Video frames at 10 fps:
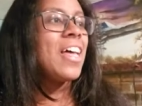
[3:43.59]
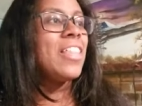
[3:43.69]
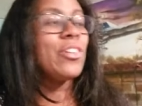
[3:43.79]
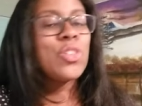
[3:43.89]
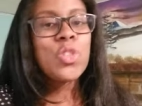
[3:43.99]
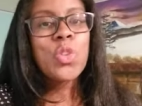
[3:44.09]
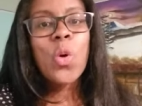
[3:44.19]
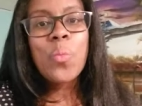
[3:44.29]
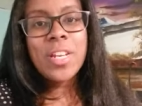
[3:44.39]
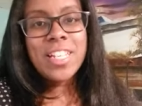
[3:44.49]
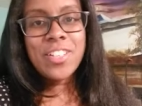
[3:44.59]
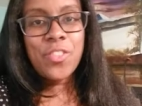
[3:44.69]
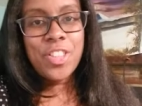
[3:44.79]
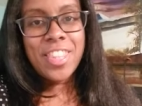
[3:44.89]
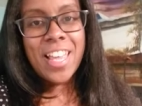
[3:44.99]
There's so many
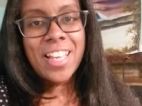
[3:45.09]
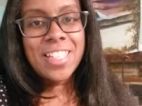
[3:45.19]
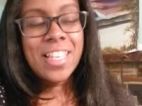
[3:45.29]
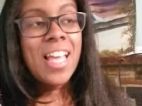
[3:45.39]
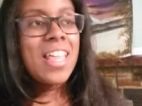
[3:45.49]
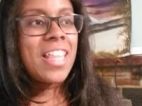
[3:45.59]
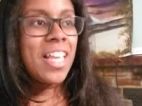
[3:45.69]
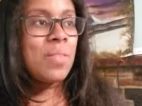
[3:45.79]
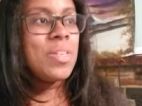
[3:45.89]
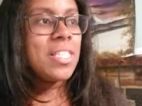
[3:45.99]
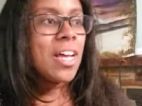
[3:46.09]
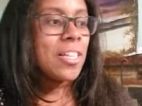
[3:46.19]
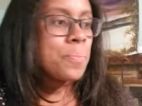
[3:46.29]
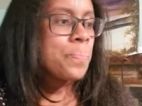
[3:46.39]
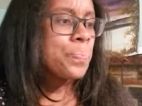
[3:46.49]
different things that can be done